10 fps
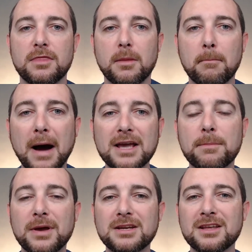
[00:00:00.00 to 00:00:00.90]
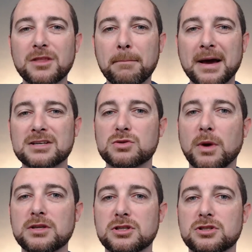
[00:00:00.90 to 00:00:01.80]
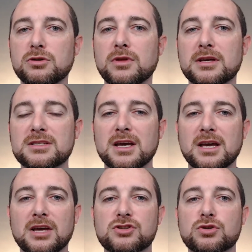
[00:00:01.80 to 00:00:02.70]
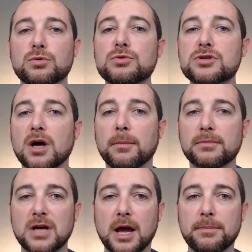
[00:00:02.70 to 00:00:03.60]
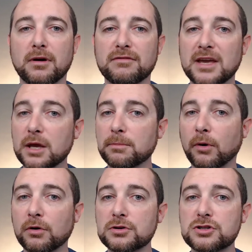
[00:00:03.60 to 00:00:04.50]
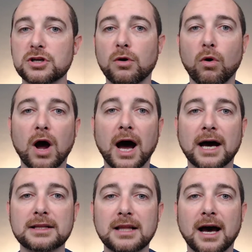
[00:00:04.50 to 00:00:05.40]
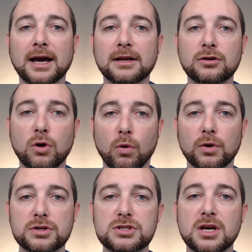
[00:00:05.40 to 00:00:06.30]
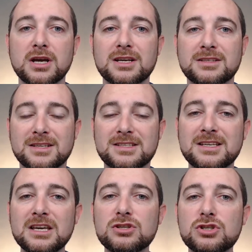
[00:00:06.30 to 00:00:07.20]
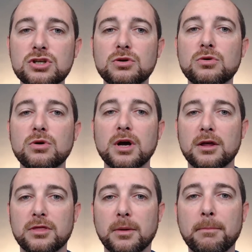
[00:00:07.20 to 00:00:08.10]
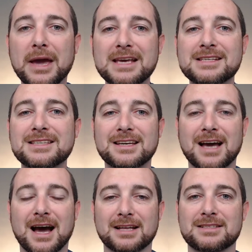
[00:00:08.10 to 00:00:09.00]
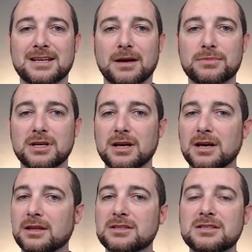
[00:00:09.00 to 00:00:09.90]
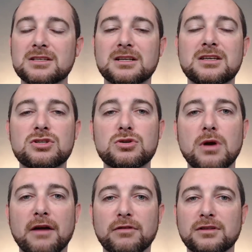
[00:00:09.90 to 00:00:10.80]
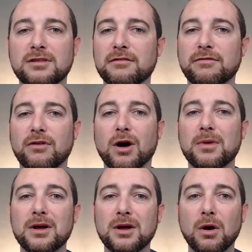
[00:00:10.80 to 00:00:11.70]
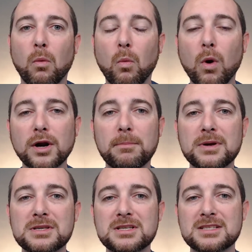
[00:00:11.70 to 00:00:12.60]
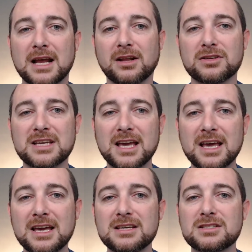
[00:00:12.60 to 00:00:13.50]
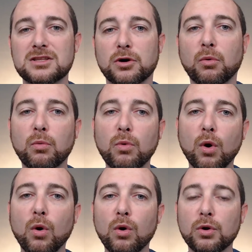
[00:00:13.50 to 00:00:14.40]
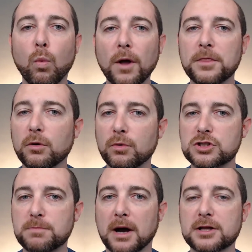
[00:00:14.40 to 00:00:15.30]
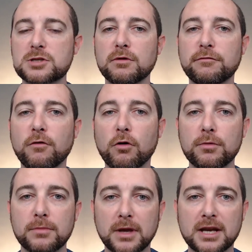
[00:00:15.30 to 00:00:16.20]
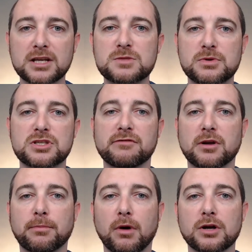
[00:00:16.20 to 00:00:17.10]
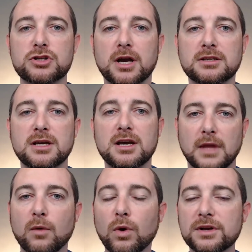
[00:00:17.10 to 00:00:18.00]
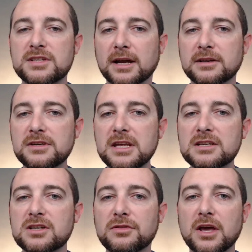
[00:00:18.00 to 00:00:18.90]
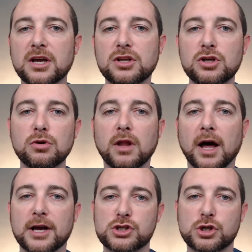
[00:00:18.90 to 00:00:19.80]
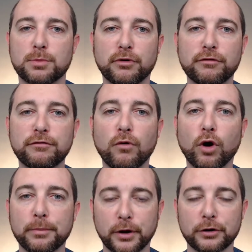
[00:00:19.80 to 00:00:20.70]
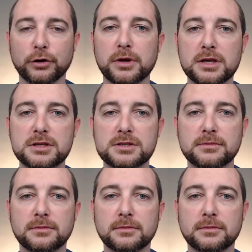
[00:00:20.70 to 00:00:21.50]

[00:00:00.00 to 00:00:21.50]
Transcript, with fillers: My opinion, the best way to do this is through some type of in person or online course to teach you the base concepts. This is going to teach you everything from what a business analyst is, their role, what they're responsible for in a specific project, and what techniques are they going to utilize to perform their duties.